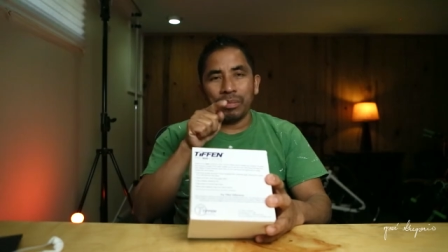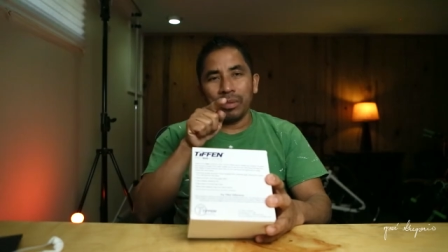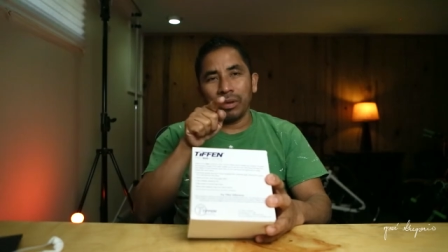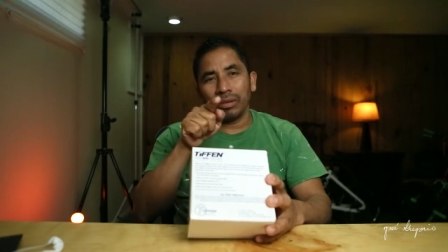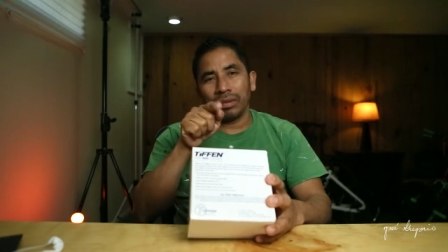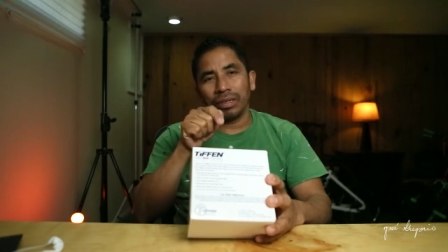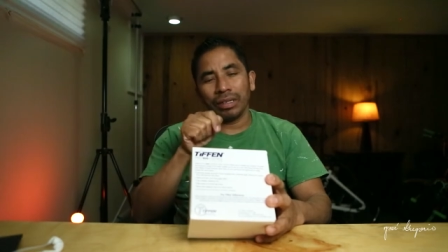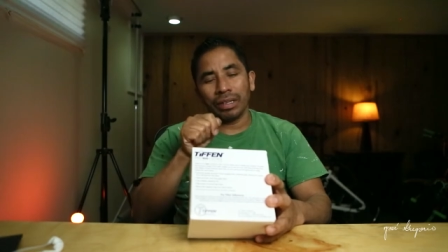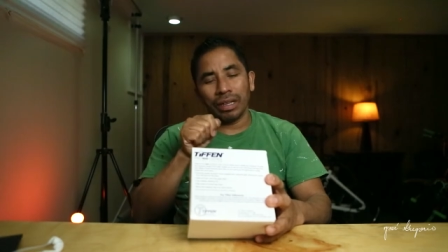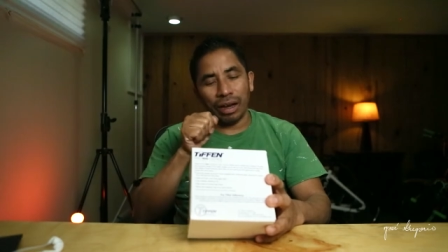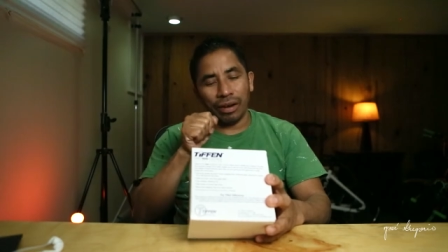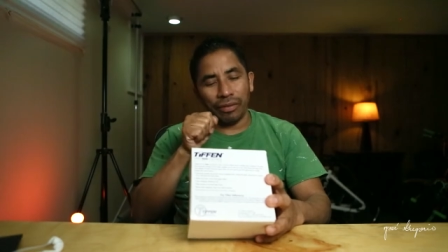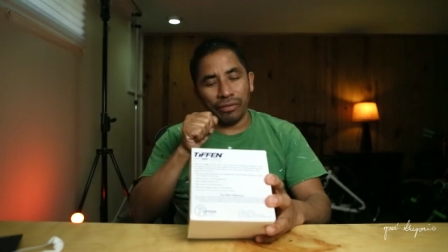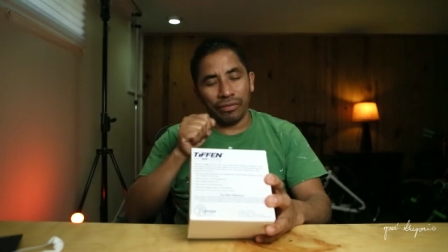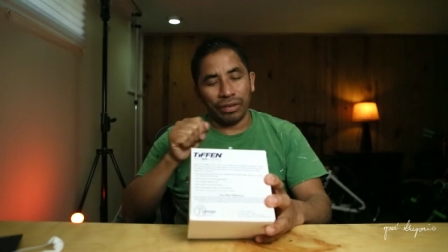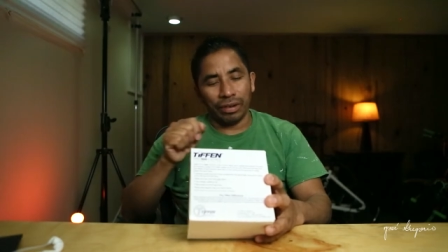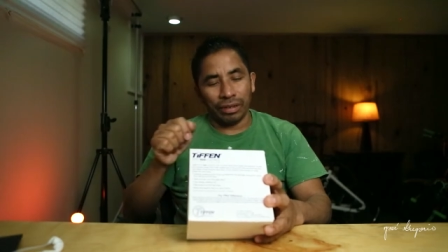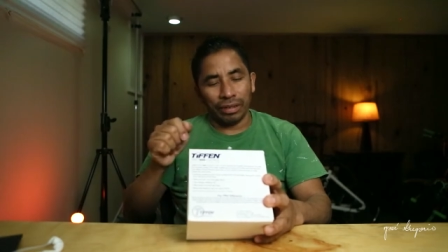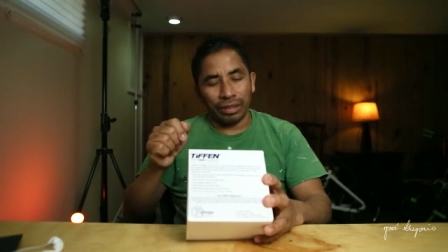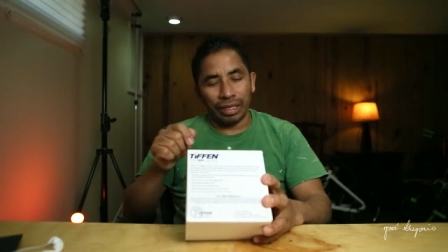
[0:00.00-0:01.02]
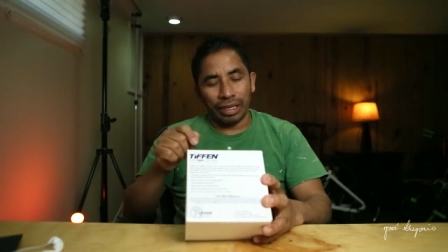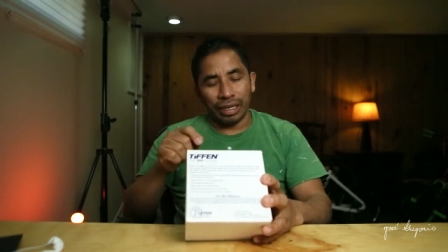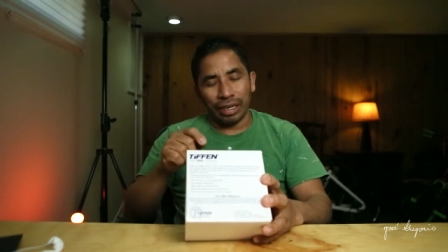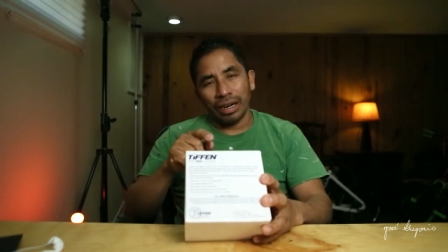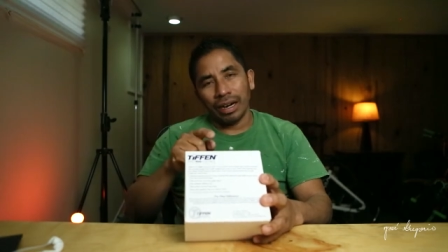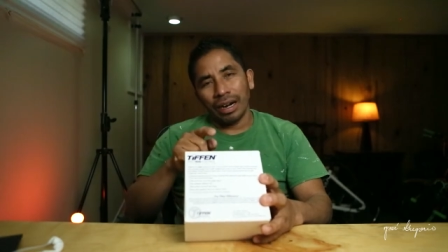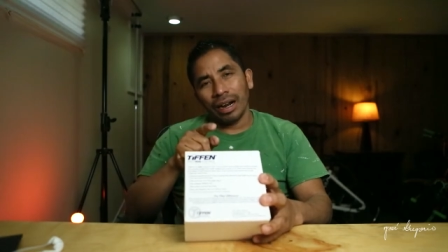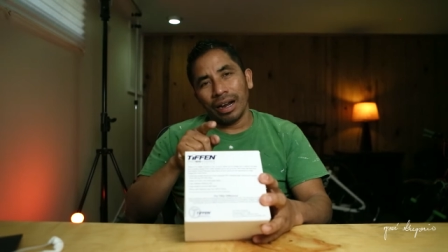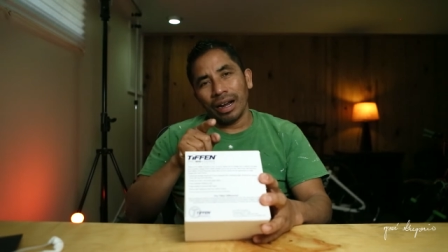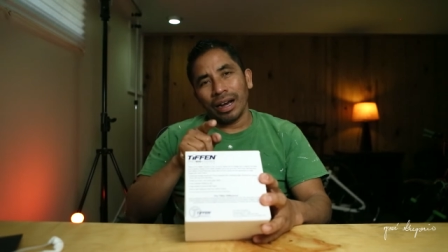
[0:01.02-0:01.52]
I'm using that
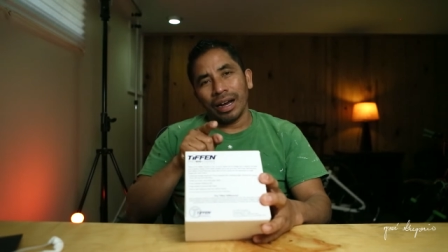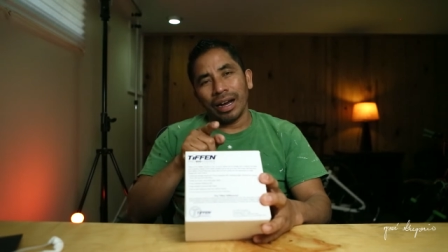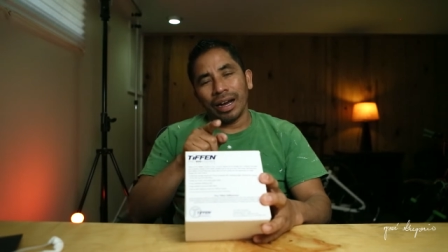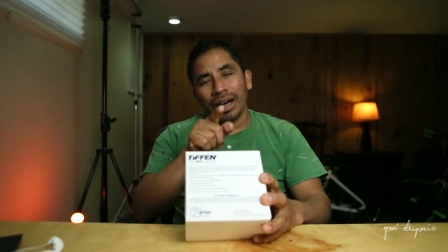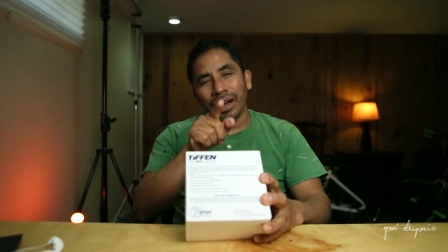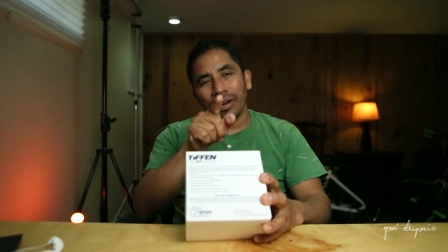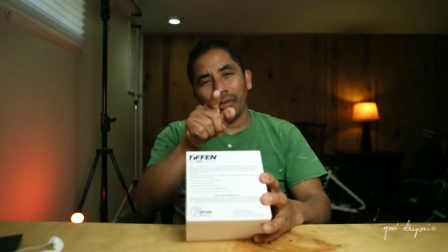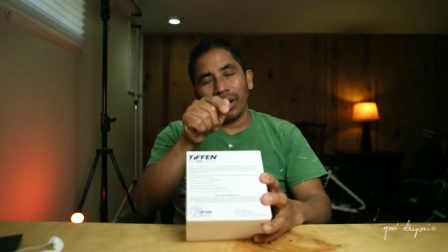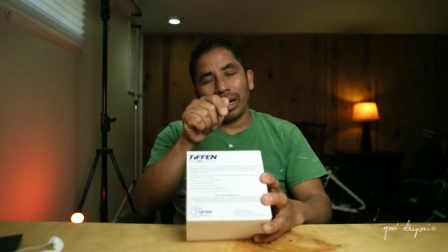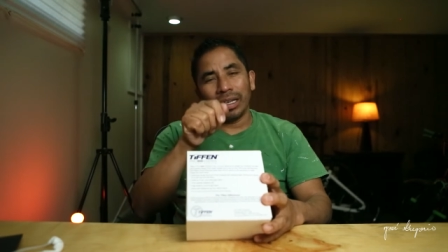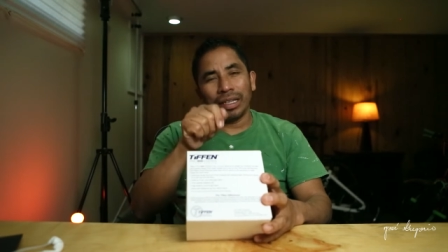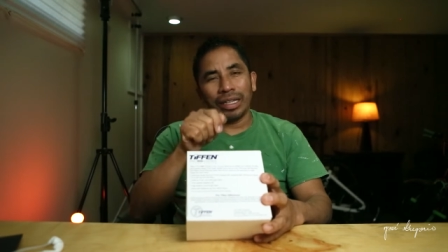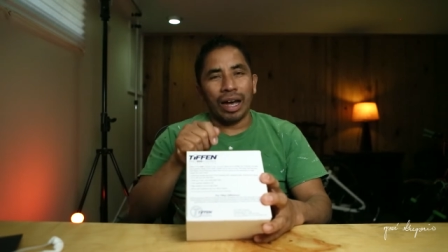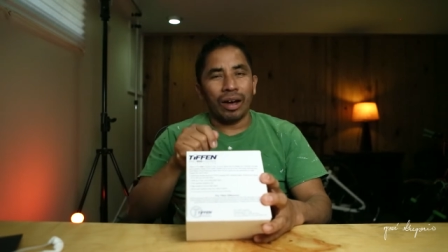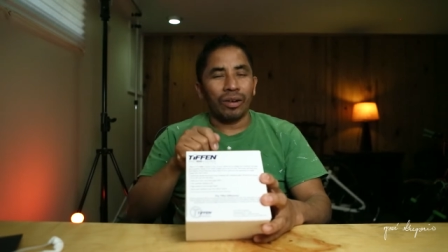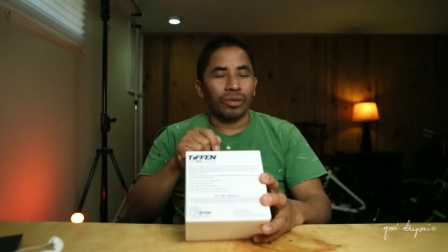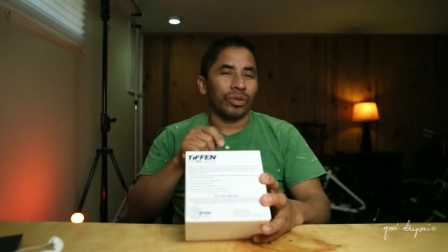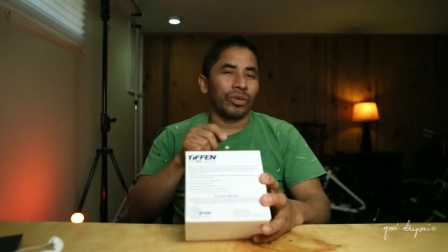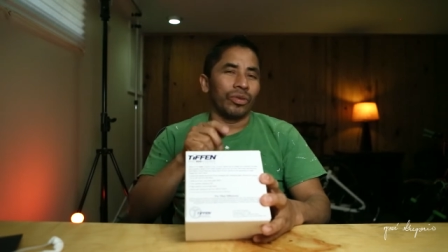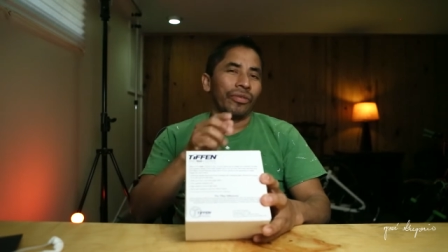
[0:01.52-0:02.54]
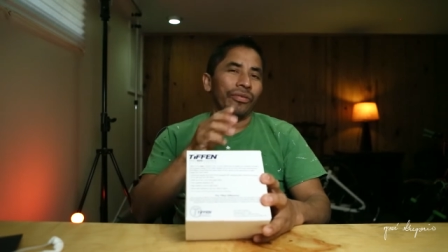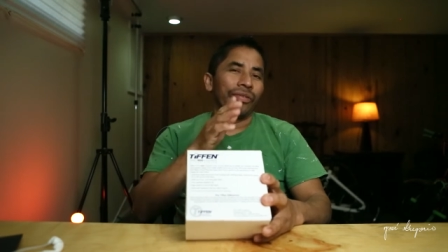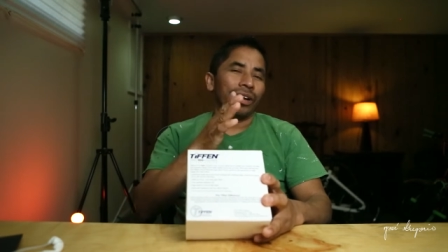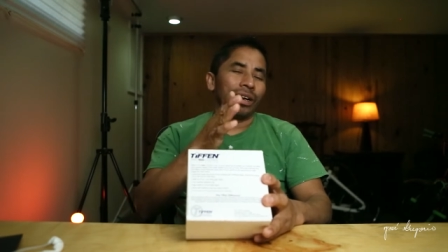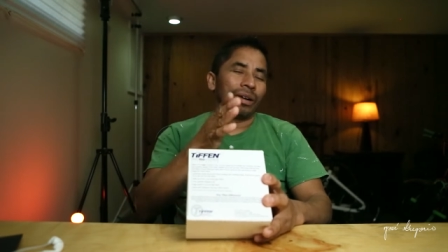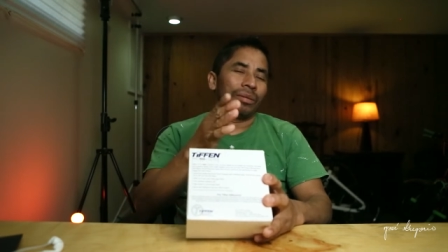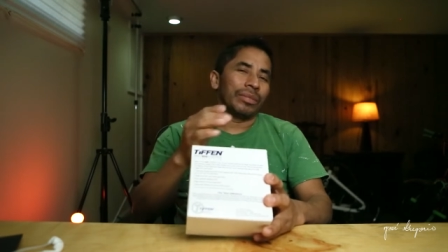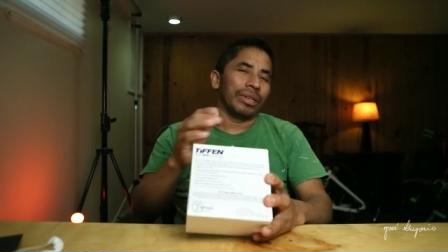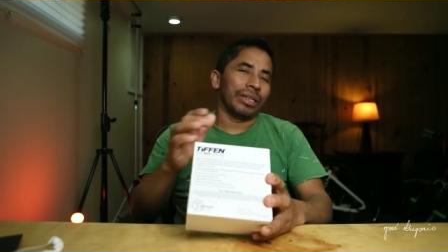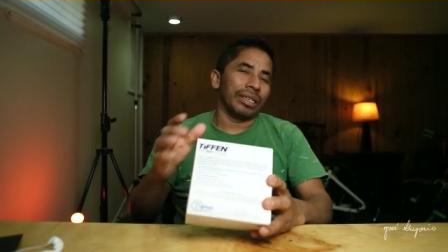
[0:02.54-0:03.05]
filter uh, right now to
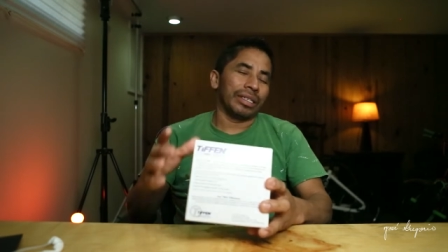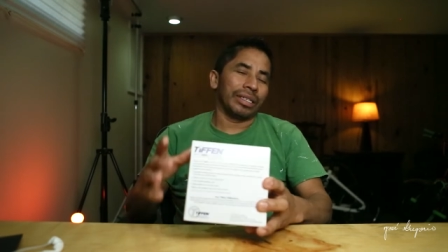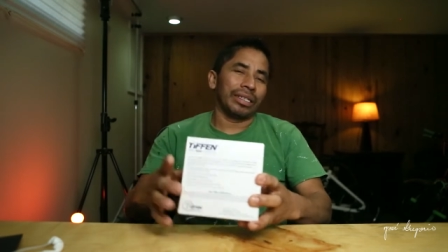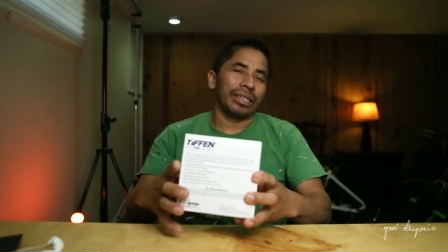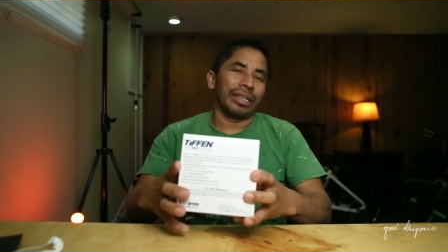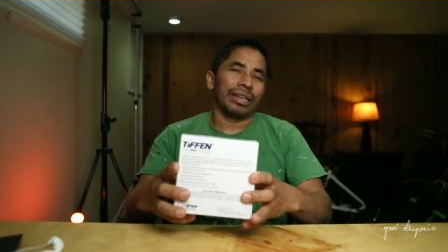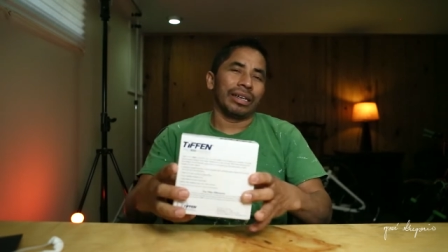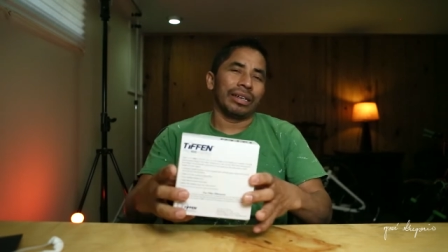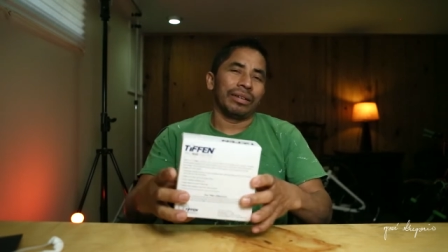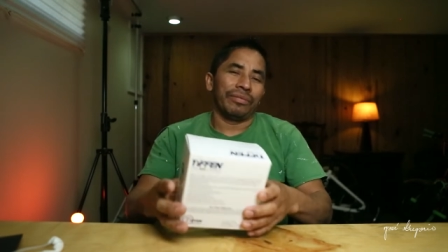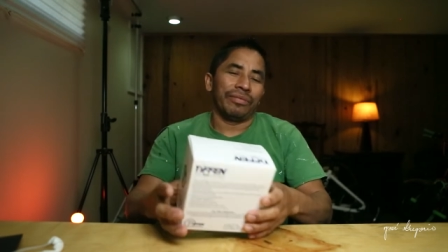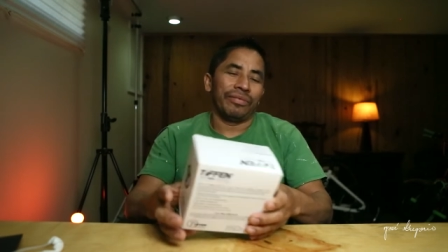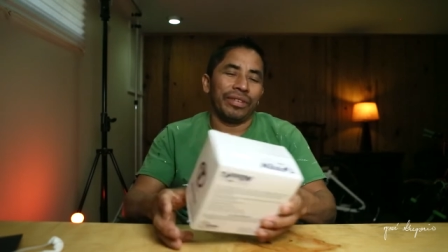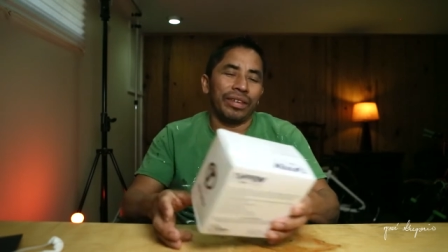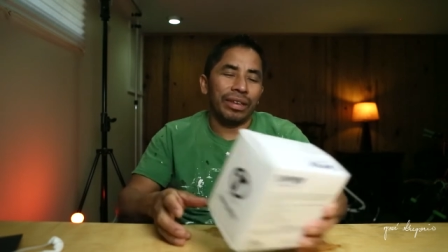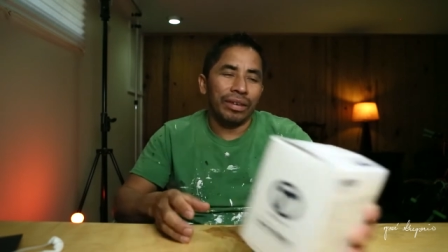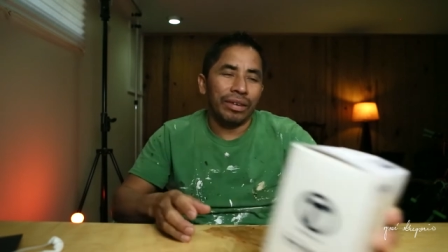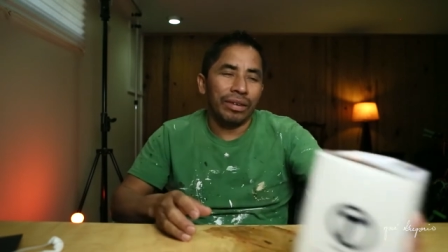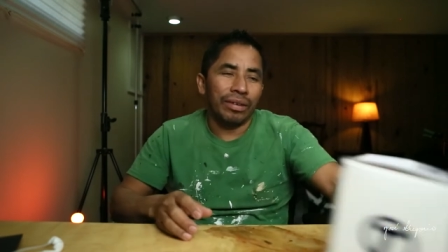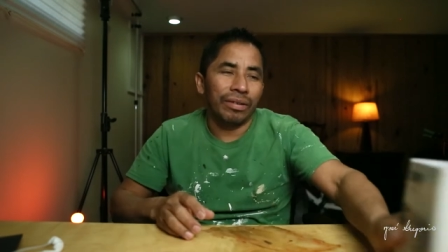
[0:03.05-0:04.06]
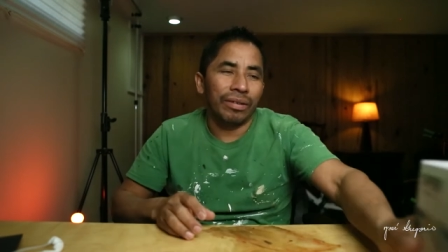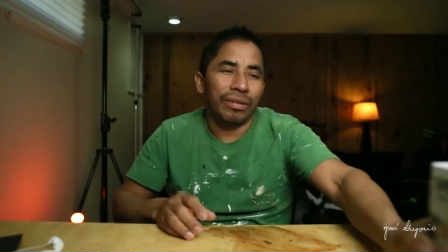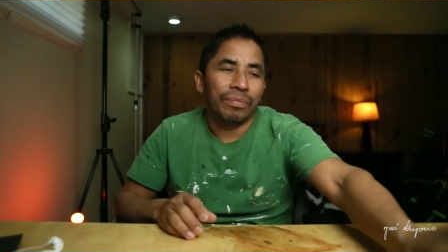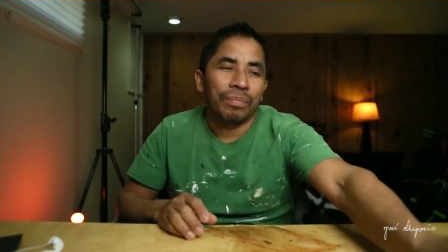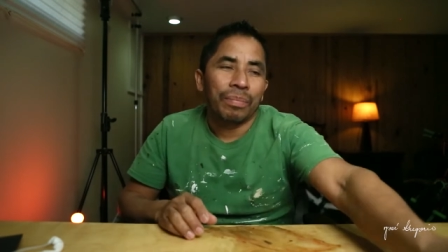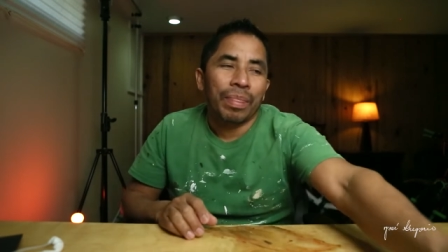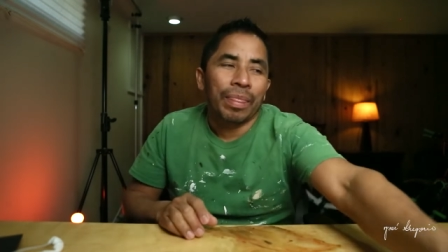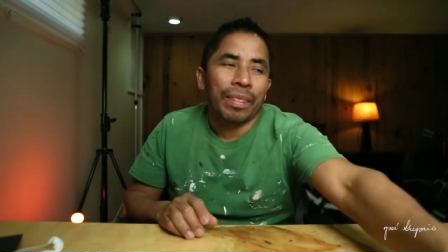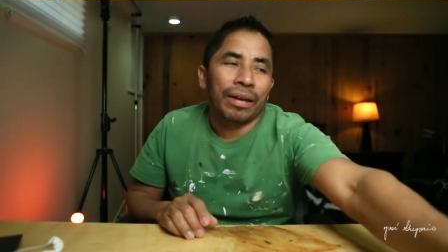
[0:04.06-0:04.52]
film this uh, video